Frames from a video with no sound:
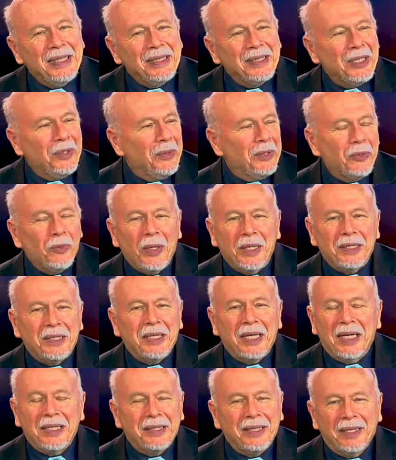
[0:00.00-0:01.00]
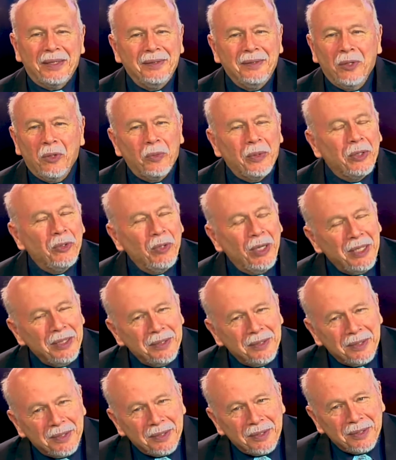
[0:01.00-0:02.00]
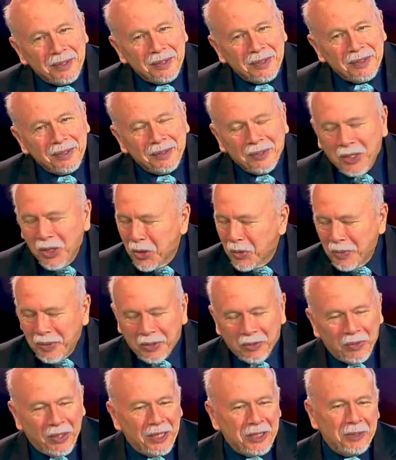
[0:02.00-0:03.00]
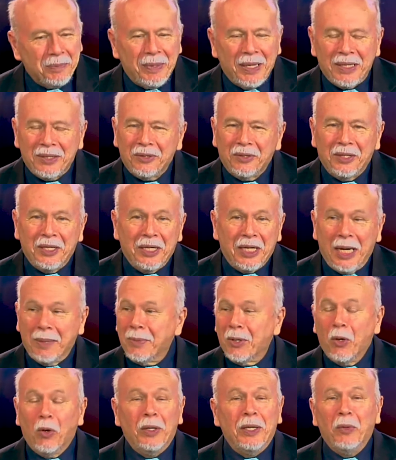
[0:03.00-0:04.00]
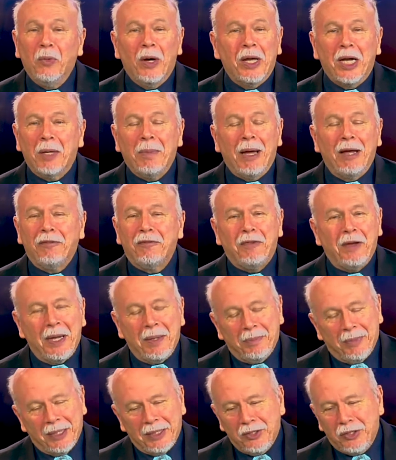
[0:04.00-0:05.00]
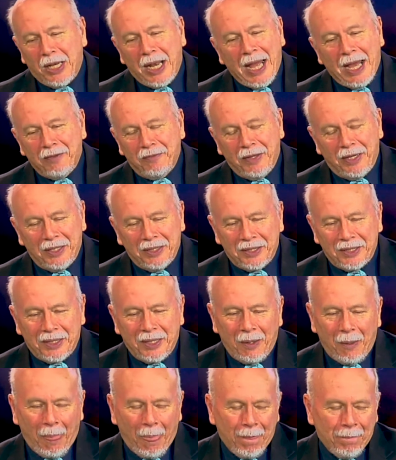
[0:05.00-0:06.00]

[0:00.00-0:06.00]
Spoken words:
So what do I say? I said, no regrets. No regrets, Pastor Dan. I'm the only one in my family who's an Adventist.